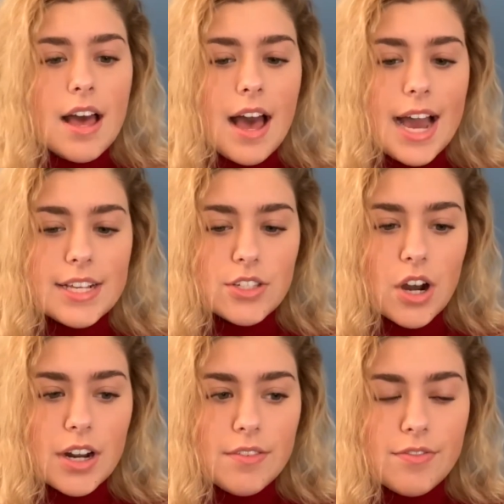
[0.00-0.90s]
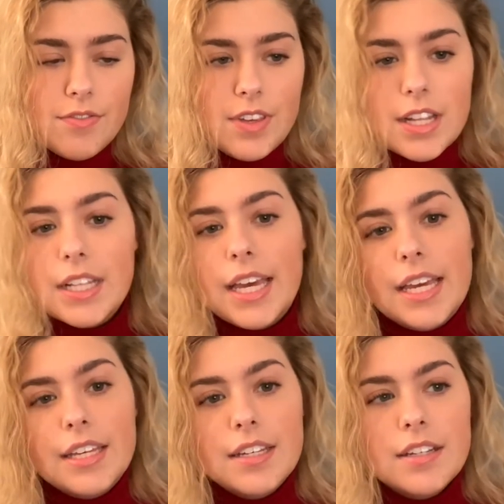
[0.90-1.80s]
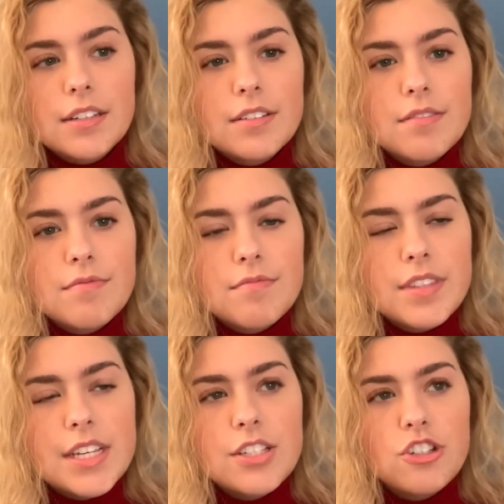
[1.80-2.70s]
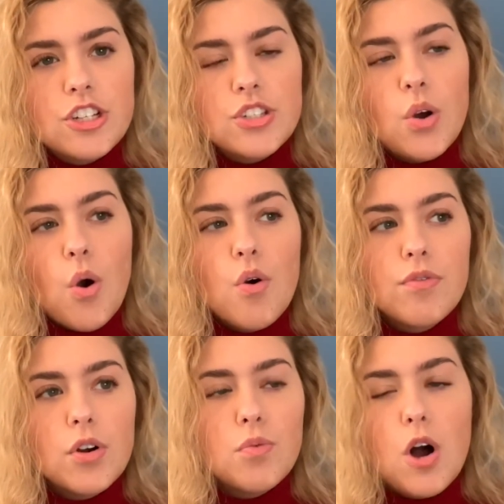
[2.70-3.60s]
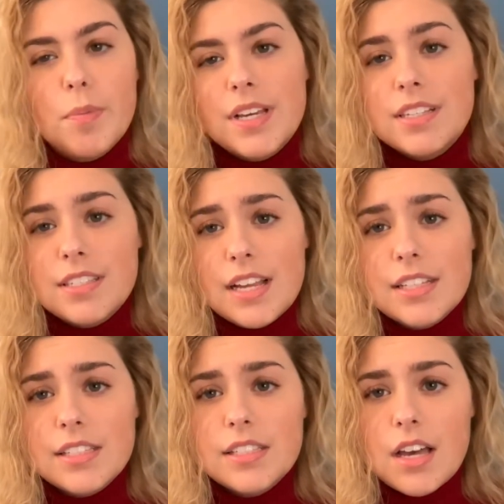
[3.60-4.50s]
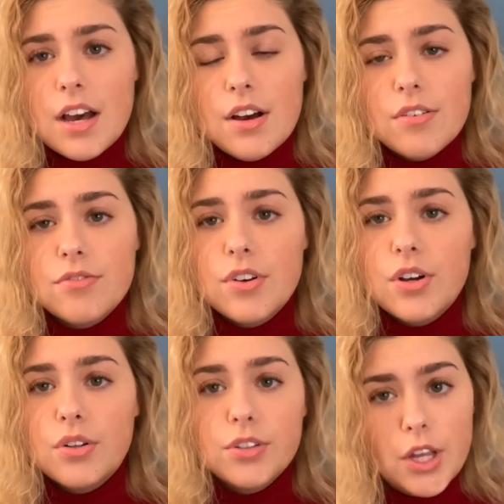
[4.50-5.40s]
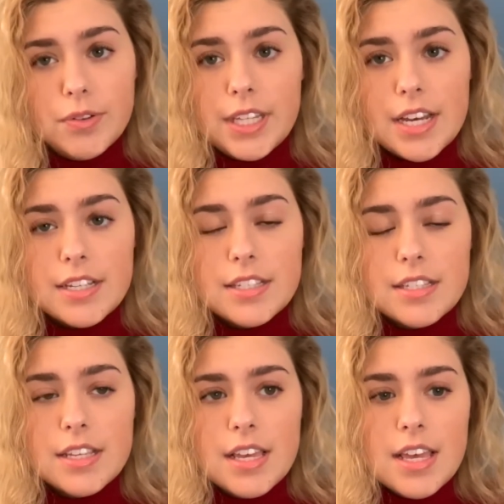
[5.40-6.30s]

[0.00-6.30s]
I started feeling this just overwhelming sense of loneliness.